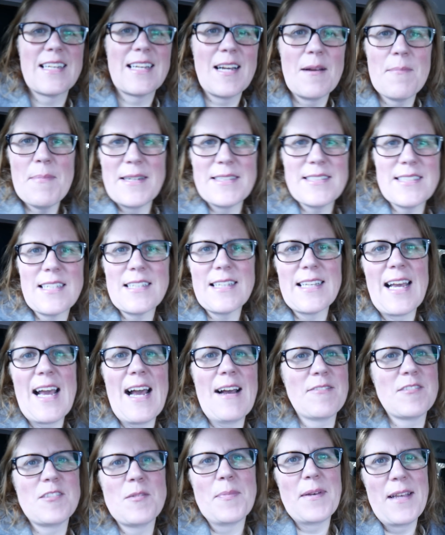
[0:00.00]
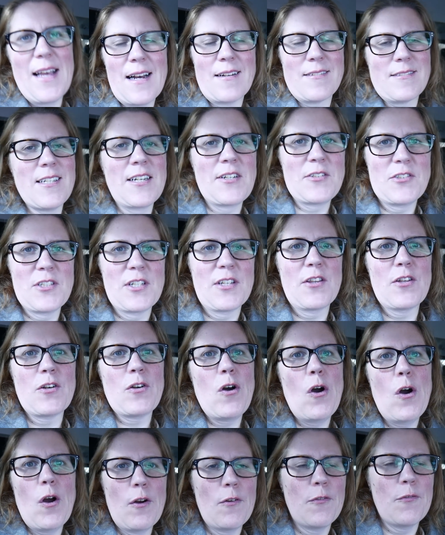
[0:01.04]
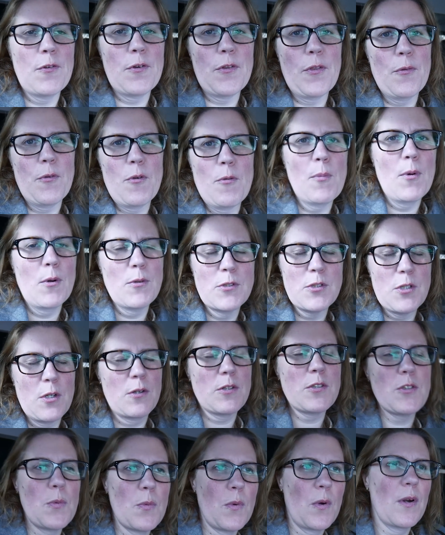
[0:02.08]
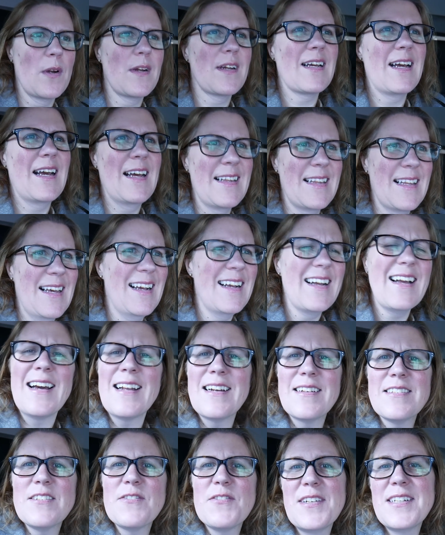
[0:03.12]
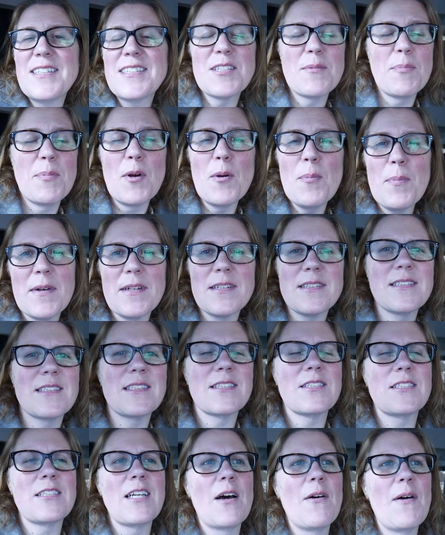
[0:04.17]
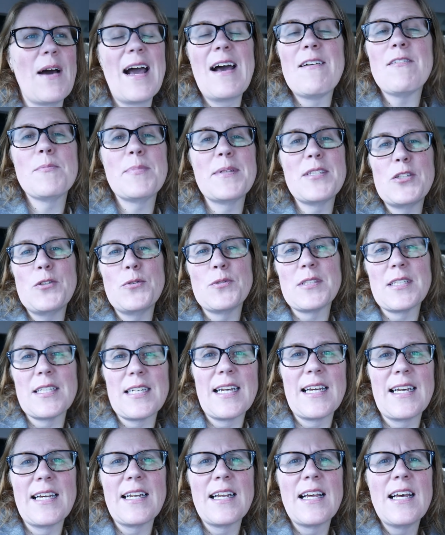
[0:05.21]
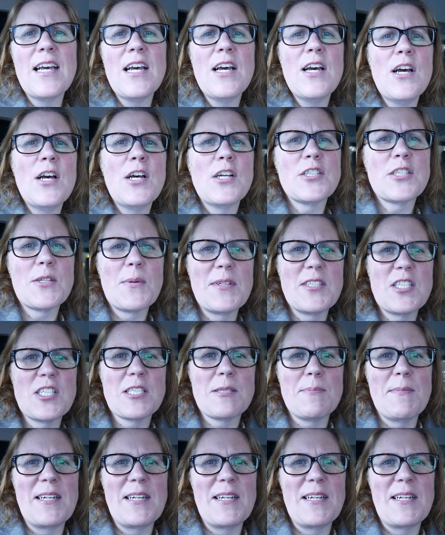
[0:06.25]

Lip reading: I basically have to be out touching the car for the remote start to work, and that kind of defeats the purpose. So I haven't been using it, so we just